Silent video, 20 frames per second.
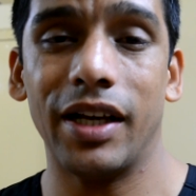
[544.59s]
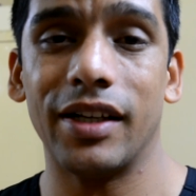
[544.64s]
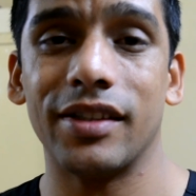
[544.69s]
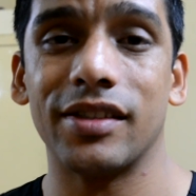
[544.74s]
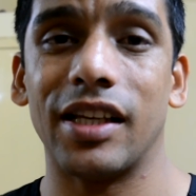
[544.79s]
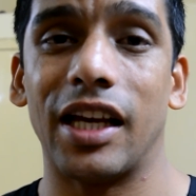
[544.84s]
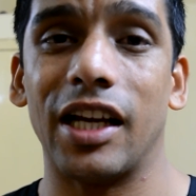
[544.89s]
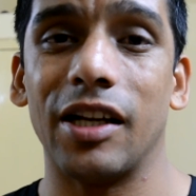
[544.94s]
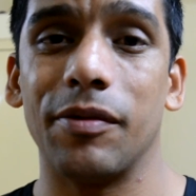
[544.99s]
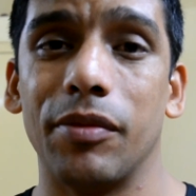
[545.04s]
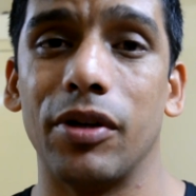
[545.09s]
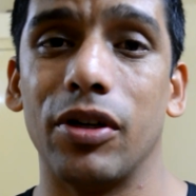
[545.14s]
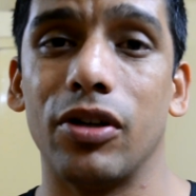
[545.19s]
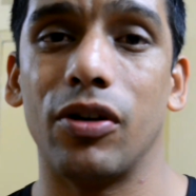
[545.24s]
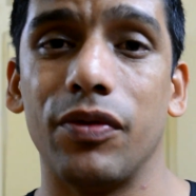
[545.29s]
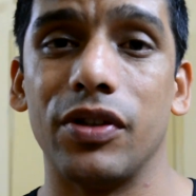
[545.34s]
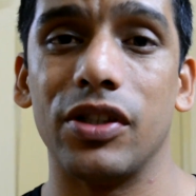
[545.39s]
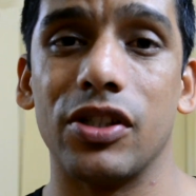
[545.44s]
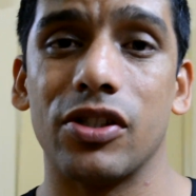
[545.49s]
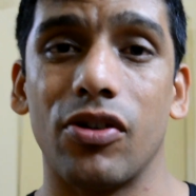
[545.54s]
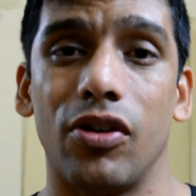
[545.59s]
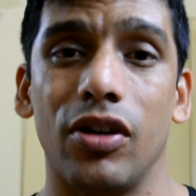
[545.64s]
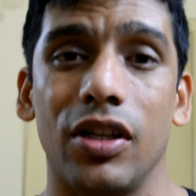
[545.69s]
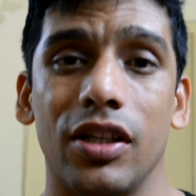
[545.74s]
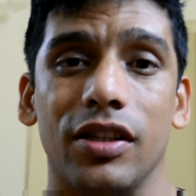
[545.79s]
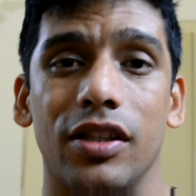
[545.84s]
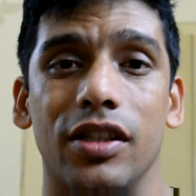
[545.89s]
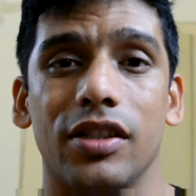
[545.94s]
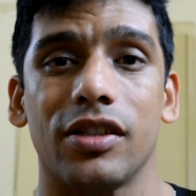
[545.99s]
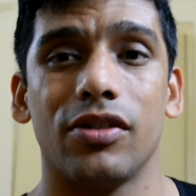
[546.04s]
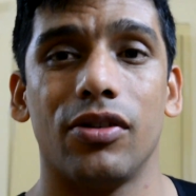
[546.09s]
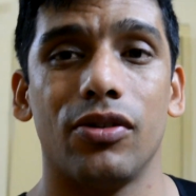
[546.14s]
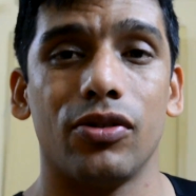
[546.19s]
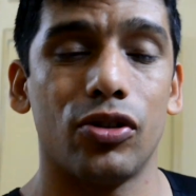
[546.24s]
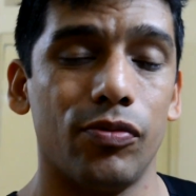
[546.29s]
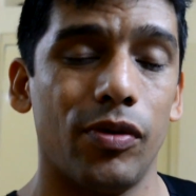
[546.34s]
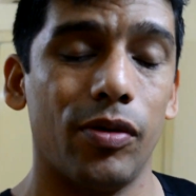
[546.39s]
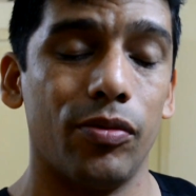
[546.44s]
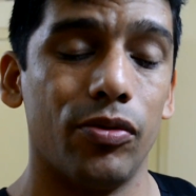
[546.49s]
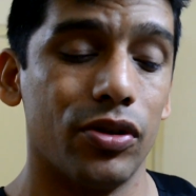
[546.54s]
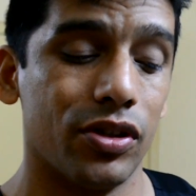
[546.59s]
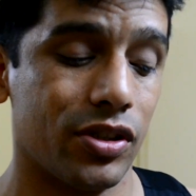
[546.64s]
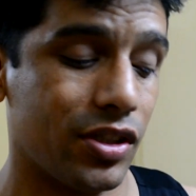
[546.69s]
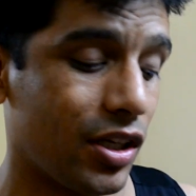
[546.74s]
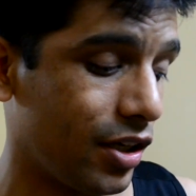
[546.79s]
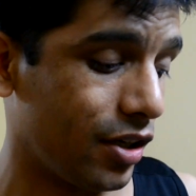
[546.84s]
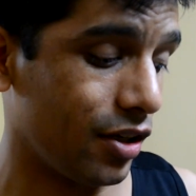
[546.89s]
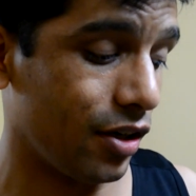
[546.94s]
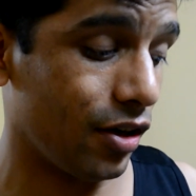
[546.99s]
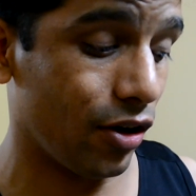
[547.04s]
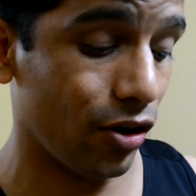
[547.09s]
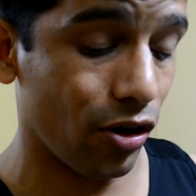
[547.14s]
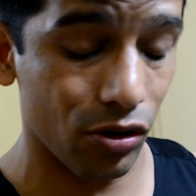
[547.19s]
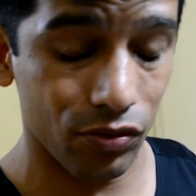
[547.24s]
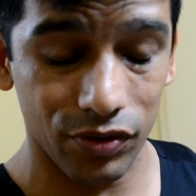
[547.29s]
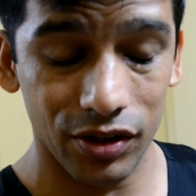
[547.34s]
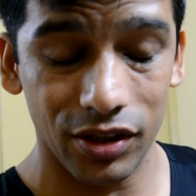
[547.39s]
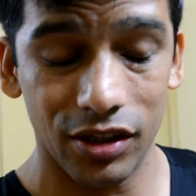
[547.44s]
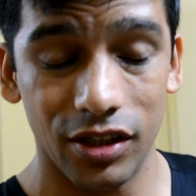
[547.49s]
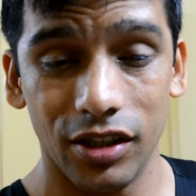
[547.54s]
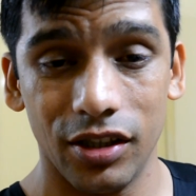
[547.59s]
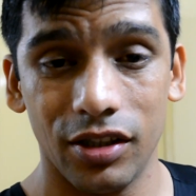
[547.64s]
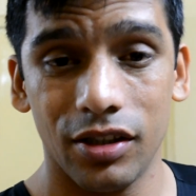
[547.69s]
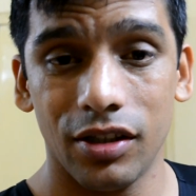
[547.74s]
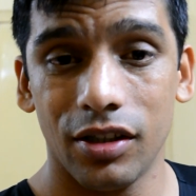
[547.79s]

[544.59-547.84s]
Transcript: my excitement of installing this onto my motorcycle along with the